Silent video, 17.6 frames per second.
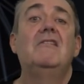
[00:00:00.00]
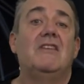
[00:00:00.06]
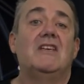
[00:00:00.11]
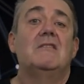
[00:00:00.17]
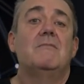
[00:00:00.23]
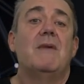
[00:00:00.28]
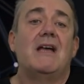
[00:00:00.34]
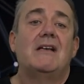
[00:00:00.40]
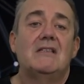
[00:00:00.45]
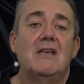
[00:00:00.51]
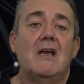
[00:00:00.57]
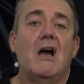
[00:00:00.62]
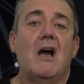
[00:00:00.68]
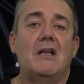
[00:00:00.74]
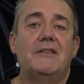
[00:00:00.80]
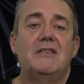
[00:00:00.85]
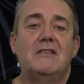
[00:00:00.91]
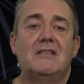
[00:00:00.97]
This makes it
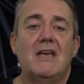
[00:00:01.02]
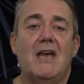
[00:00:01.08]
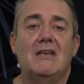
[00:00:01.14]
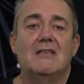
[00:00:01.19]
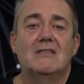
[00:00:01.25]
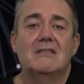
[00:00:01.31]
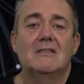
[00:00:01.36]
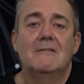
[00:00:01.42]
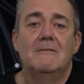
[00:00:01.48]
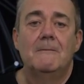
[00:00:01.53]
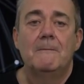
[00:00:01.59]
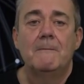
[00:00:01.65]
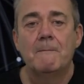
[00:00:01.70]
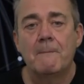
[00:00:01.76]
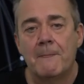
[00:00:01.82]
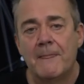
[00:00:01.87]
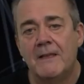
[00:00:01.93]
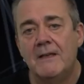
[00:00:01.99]
hard to test.
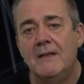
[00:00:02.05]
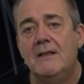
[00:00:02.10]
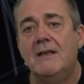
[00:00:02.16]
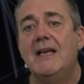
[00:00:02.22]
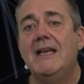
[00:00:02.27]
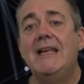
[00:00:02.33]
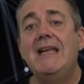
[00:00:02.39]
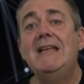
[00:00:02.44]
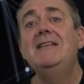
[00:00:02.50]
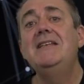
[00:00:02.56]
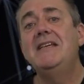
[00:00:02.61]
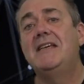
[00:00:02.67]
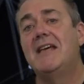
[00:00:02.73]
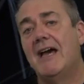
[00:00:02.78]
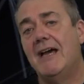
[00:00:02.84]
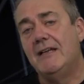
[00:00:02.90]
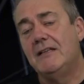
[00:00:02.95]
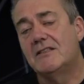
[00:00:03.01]
It
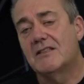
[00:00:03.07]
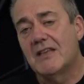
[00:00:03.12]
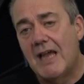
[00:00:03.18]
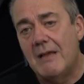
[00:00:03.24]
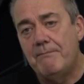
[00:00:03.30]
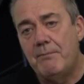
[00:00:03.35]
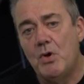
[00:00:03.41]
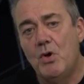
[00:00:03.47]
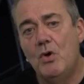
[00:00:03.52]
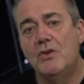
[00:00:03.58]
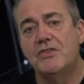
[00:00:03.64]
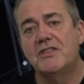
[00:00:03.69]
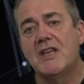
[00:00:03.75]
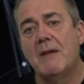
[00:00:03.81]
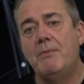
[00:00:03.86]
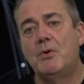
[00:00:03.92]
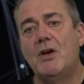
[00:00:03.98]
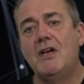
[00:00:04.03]
indicates a poor
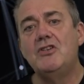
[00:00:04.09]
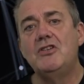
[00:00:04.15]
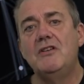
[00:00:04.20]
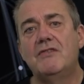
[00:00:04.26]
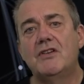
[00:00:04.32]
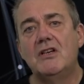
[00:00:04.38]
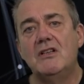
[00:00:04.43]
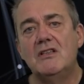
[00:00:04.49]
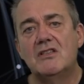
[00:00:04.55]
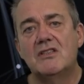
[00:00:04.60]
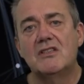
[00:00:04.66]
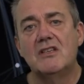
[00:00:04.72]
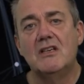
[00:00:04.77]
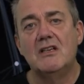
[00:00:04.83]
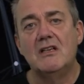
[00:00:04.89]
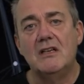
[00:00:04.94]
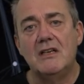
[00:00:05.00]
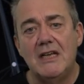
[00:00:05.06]
separation of
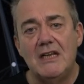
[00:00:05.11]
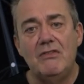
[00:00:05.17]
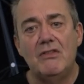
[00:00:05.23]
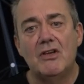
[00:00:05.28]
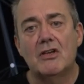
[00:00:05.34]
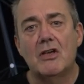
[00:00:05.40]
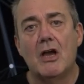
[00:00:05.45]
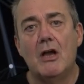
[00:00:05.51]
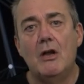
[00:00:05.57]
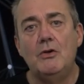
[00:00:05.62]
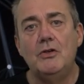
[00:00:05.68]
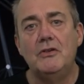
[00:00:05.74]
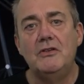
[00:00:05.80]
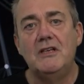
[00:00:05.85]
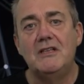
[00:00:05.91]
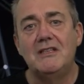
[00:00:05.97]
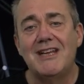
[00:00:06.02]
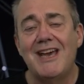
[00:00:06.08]
concern in the code
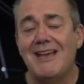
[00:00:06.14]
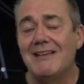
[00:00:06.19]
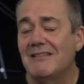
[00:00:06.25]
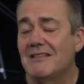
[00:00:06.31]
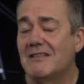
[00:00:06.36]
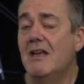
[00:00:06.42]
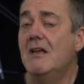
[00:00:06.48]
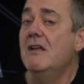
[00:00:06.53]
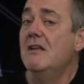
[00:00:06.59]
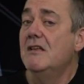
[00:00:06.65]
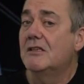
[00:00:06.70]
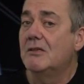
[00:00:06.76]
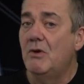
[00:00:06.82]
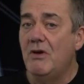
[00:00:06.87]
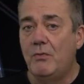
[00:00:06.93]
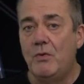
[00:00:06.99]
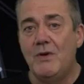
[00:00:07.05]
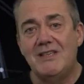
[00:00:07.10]
under test.
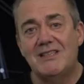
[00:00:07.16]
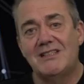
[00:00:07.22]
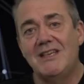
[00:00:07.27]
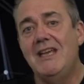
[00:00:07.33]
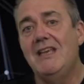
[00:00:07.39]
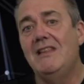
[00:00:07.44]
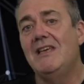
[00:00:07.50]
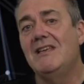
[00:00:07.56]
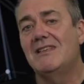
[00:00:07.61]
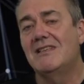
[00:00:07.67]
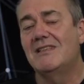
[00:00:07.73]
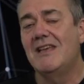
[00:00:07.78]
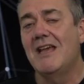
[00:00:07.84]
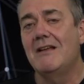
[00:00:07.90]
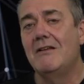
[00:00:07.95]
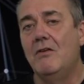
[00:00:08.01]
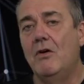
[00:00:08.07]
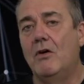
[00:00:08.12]
So if we see this
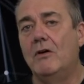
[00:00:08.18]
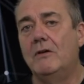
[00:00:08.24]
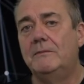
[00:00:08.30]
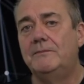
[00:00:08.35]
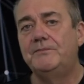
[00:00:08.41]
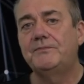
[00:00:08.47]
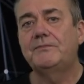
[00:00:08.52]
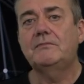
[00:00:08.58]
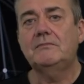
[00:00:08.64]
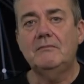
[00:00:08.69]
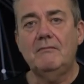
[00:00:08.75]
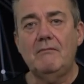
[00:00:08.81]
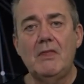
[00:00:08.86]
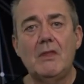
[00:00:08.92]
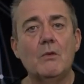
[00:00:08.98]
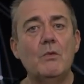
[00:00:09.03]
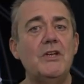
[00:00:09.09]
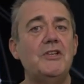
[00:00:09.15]
signal,
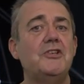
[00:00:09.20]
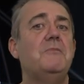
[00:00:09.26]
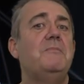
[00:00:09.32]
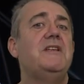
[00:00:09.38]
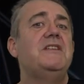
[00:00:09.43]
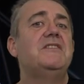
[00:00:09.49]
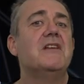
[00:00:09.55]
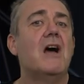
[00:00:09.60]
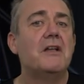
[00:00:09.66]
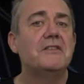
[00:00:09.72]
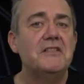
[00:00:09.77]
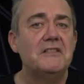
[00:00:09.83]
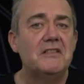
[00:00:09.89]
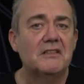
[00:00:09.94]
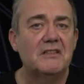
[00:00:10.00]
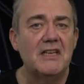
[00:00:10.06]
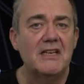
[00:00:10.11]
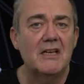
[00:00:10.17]
we should be starting
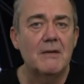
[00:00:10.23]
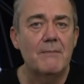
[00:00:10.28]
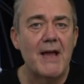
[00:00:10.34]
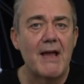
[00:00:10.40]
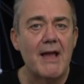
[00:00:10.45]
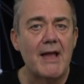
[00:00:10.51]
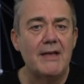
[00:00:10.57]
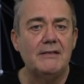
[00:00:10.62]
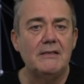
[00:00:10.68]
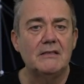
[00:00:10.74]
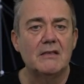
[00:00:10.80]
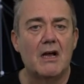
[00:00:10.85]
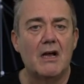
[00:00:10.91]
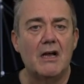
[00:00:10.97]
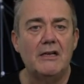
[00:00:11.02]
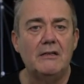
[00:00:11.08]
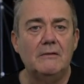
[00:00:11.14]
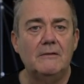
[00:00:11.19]
to think about our
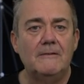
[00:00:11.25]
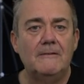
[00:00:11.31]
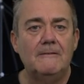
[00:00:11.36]
design.